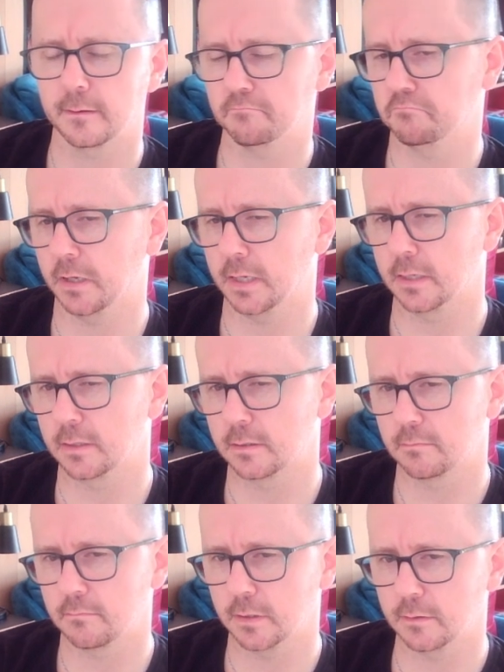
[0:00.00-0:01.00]
I guess
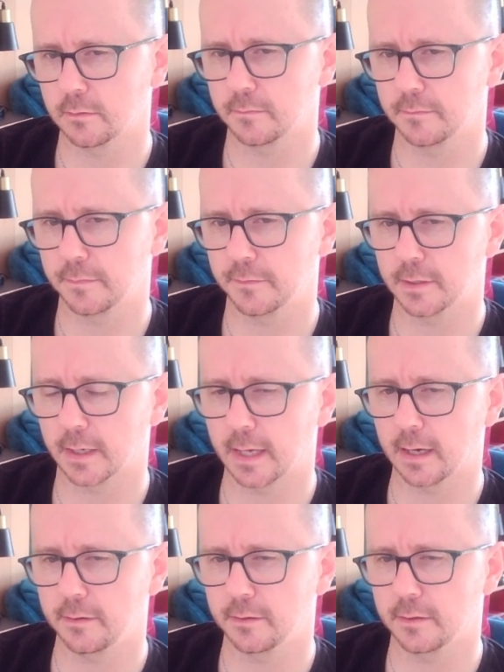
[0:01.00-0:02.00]
if you duck
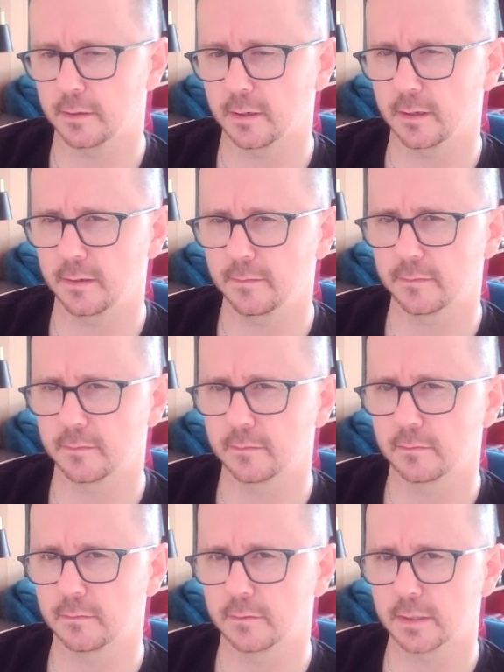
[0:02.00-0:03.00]
out, you dive.
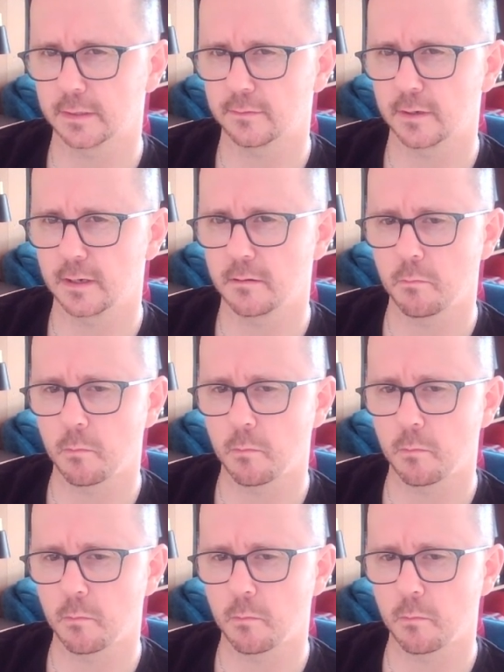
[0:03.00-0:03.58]
Is that right?